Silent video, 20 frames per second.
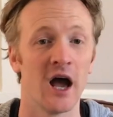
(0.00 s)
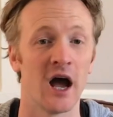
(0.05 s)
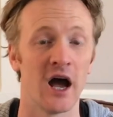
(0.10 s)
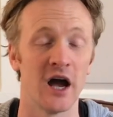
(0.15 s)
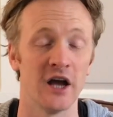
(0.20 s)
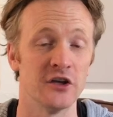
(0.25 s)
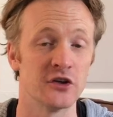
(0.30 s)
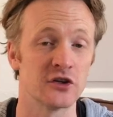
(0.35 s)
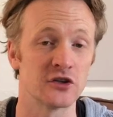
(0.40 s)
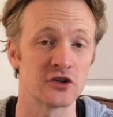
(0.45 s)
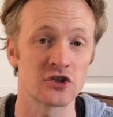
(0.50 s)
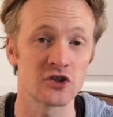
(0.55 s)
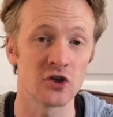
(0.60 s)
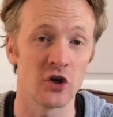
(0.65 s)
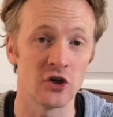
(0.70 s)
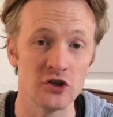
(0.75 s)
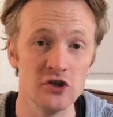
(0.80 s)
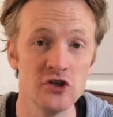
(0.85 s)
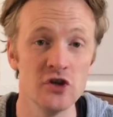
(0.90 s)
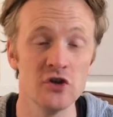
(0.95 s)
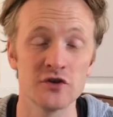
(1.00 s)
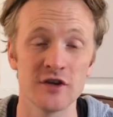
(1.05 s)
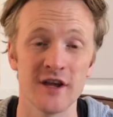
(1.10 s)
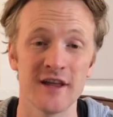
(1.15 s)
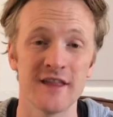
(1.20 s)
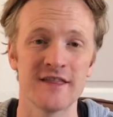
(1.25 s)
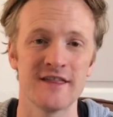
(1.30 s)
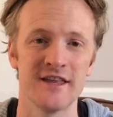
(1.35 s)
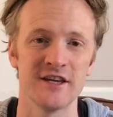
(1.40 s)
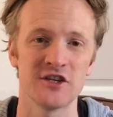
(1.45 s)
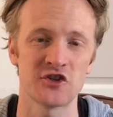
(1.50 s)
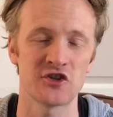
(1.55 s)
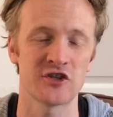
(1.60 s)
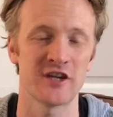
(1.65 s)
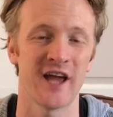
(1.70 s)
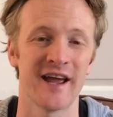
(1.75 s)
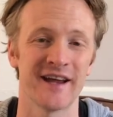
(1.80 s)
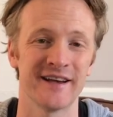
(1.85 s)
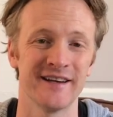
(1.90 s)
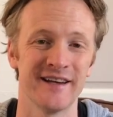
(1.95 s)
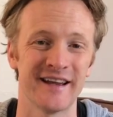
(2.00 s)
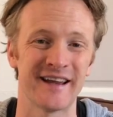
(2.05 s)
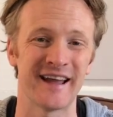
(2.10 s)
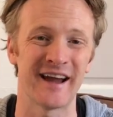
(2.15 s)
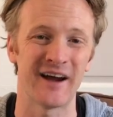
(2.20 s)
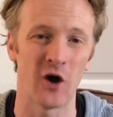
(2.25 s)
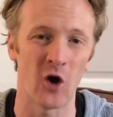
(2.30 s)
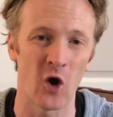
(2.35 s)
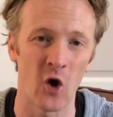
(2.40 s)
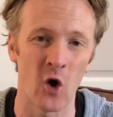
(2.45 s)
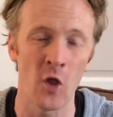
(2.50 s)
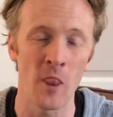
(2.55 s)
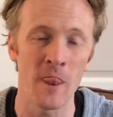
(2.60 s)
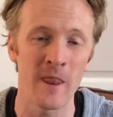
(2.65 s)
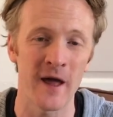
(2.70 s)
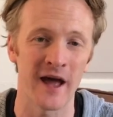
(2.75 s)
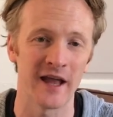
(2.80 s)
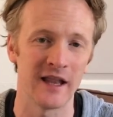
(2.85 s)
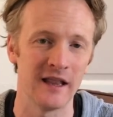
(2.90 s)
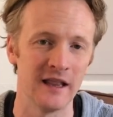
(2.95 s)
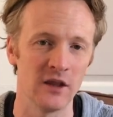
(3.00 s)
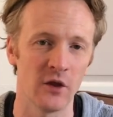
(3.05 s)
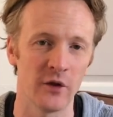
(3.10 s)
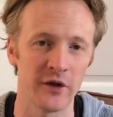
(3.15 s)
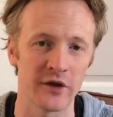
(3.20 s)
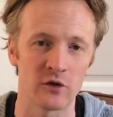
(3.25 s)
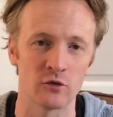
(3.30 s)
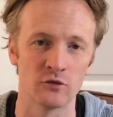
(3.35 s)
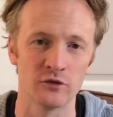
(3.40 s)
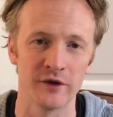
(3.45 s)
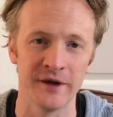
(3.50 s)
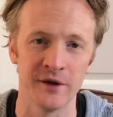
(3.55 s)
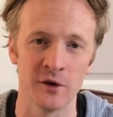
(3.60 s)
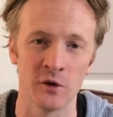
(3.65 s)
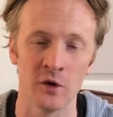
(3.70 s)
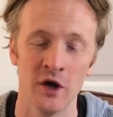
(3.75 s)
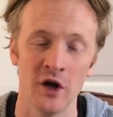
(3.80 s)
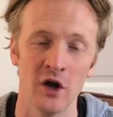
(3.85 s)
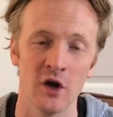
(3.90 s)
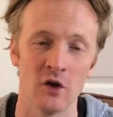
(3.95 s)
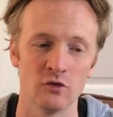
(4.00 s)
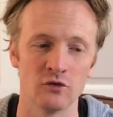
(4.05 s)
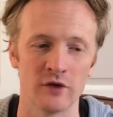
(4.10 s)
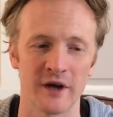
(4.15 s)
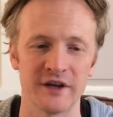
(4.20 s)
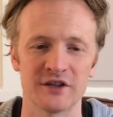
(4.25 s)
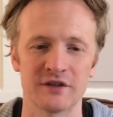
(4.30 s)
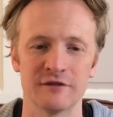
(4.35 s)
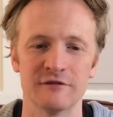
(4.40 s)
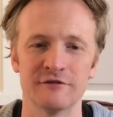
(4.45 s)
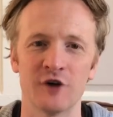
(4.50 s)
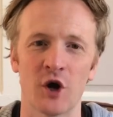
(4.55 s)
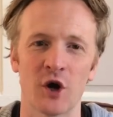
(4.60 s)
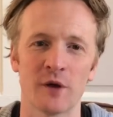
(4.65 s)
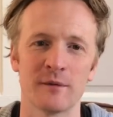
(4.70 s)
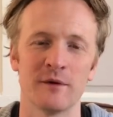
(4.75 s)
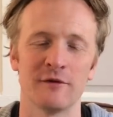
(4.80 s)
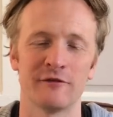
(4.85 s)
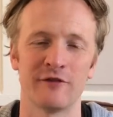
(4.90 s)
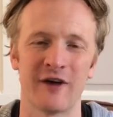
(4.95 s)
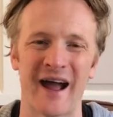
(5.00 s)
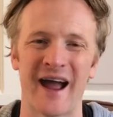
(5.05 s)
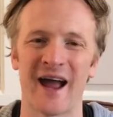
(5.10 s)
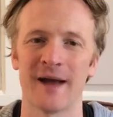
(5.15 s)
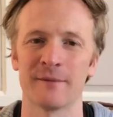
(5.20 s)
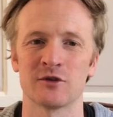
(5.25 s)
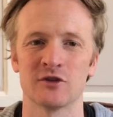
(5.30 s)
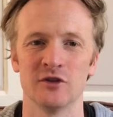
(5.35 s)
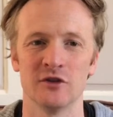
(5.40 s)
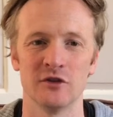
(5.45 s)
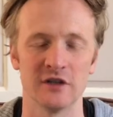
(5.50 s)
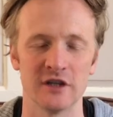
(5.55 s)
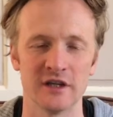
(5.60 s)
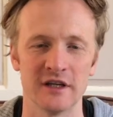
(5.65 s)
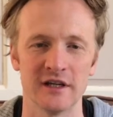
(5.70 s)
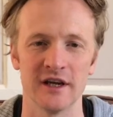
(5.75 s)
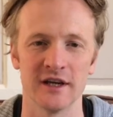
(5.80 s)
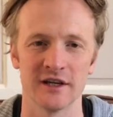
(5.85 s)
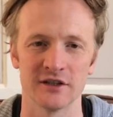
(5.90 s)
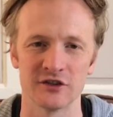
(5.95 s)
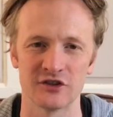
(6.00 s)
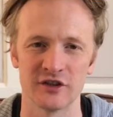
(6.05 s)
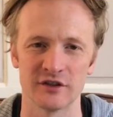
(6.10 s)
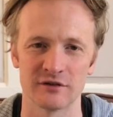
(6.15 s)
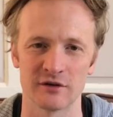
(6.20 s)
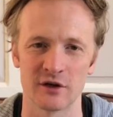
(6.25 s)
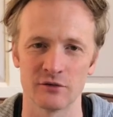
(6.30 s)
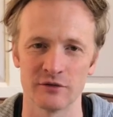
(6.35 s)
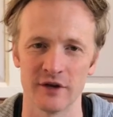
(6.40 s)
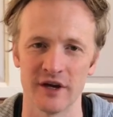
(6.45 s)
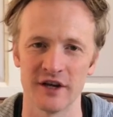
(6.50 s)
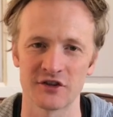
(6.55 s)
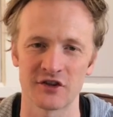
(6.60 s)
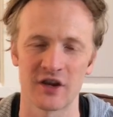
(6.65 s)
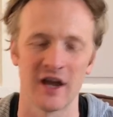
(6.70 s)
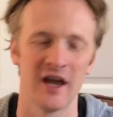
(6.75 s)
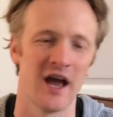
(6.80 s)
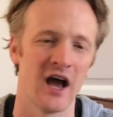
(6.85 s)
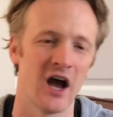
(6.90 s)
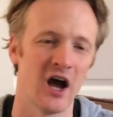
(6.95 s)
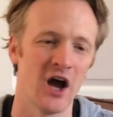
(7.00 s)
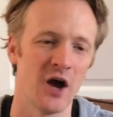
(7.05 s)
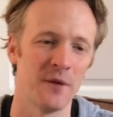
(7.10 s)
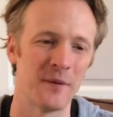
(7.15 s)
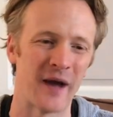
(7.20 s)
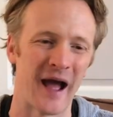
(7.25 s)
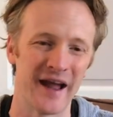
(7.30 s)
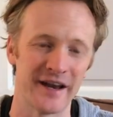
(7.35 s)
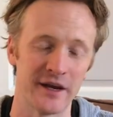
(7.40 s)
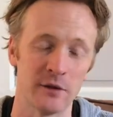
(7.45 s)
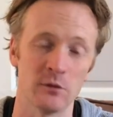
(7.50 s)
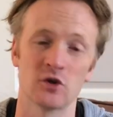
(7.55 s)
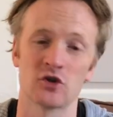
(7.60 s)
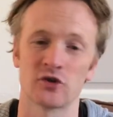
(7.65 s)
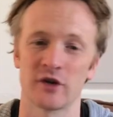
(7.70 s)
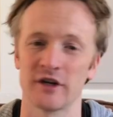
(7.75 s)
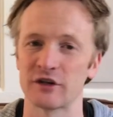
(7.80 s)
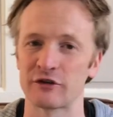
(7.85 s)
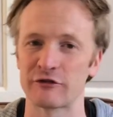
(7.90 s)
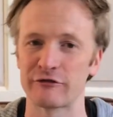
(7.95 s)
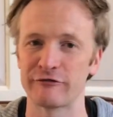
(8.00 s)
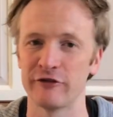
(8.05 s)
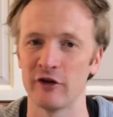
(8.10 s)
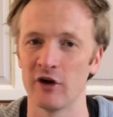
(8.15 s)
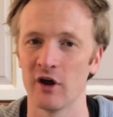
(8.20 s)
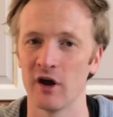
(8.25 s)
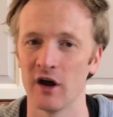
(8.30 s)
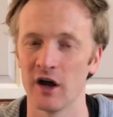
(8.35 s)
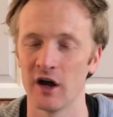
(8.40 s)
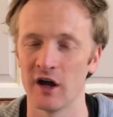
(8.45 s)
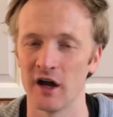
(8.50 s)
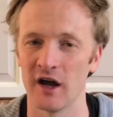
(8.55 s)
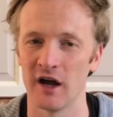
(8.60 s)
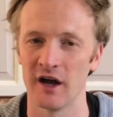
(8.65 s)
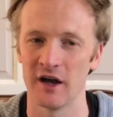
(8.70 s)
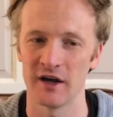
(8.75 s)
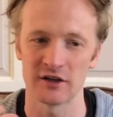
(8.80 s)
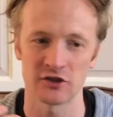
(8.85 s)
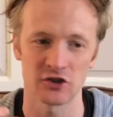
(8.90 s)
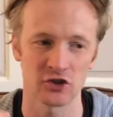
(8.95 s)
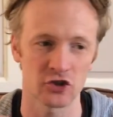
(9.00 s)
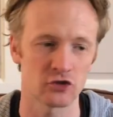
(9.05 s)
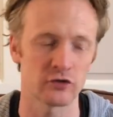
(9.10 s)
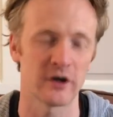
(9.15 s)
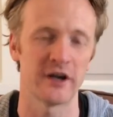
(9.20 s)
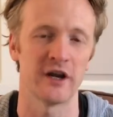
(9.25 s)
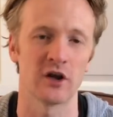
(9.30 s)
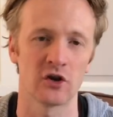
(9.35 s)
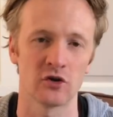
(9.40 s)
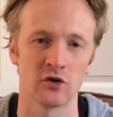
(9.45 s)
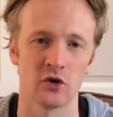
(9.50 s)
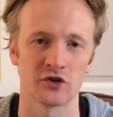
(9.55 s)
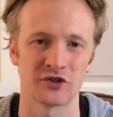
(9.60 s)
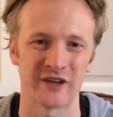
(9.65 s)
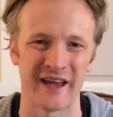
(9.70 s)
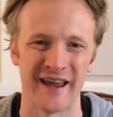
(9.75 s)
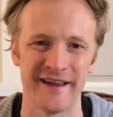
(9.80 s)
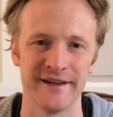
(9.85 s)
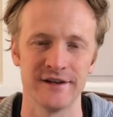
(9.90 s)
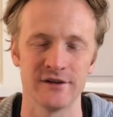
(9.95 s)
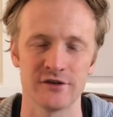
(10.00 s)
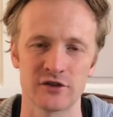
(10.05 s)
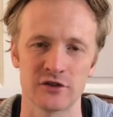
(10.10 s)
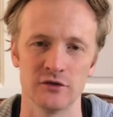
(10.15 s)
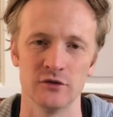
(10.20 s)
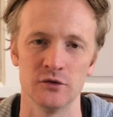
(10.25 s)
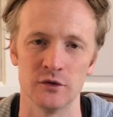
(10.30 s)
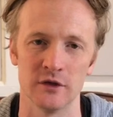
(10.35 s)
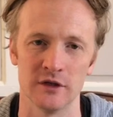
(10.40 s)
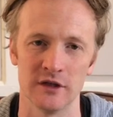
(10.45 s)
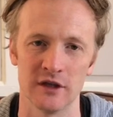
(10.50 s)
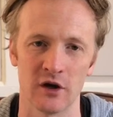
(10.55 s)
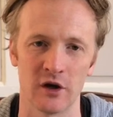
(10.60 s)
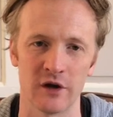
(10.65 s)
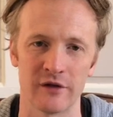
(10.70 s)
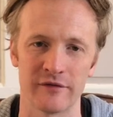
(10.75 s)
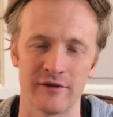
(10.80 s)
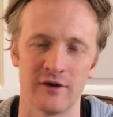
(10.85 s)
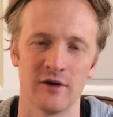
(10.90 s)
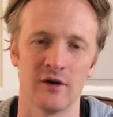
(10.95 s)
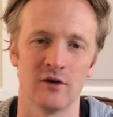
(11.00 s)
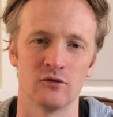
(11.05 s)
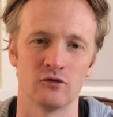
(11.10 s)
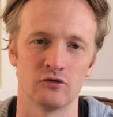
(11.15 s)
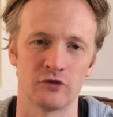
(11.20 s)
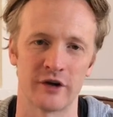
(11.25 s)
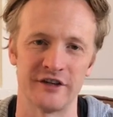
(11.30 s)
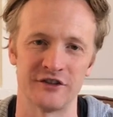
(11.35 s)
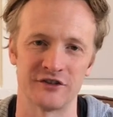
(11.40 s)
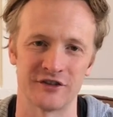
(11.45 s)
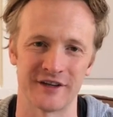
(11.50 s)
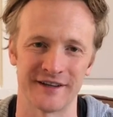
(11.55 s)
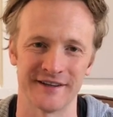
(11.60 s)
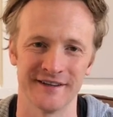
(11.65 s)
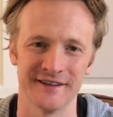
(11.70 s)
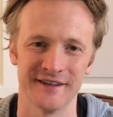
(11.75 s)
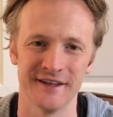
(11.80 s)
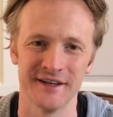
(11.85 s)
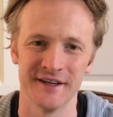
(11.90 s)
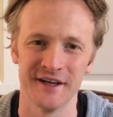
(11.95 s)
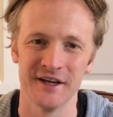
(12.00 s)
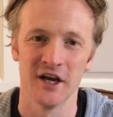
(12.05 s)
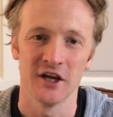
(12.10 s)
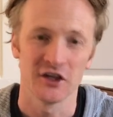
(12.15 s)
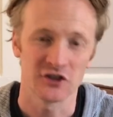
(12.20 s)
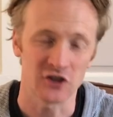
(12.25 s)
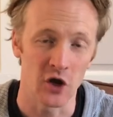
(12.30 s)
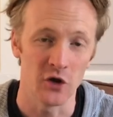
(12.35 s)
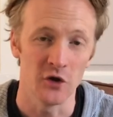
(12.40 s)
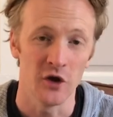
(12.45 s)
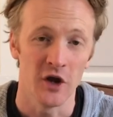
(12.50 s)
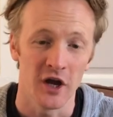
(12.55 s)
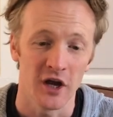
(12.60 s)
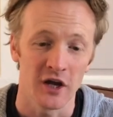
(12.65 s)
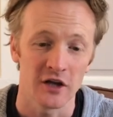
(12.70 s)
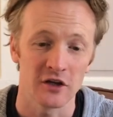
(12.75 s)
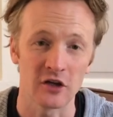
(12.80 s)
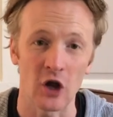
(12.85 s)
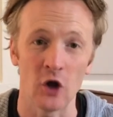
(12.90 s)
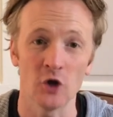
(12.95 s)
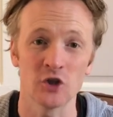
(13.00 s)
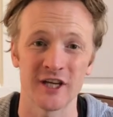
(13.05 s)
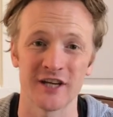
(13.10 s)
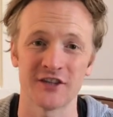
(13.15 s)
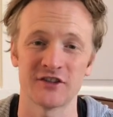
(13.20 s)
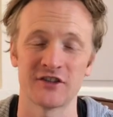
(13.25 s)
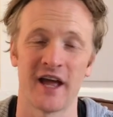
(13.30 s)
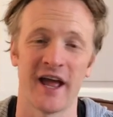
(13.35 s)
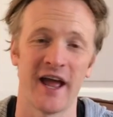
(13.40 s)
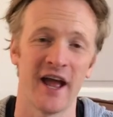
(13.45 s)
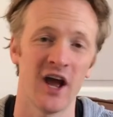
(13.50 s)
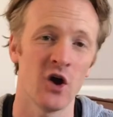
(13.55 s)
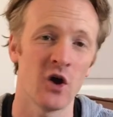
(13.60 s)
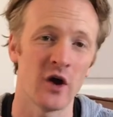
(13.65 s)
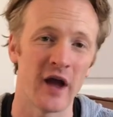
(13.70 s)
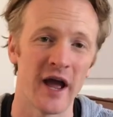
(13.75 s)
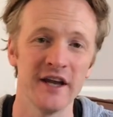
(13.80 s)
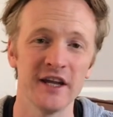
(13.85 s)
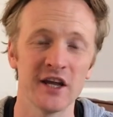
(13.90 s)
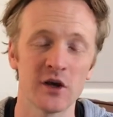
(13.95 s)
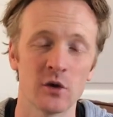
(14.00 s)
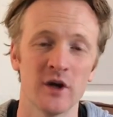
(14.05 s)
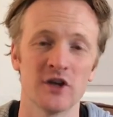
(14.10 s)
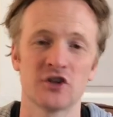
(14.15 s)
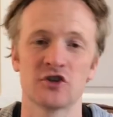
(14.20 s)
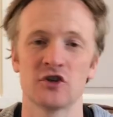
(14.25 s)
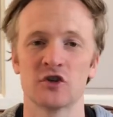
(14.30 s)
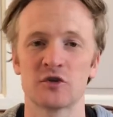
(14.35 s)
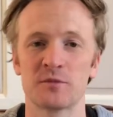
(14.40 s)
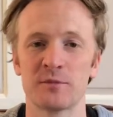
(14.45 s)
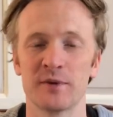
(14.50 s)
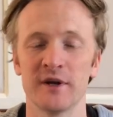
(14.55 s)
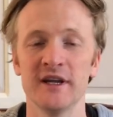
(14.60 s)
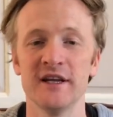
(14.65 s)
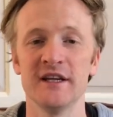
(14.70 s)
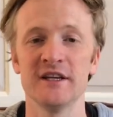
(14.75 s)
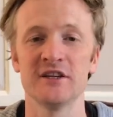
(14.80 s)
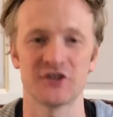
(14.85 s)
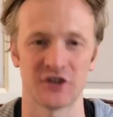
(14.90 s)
You can start using this technique on that like real race environment for absolutely zero risk, and it will transfer straight across into live racing. So go test that out. Any questions, please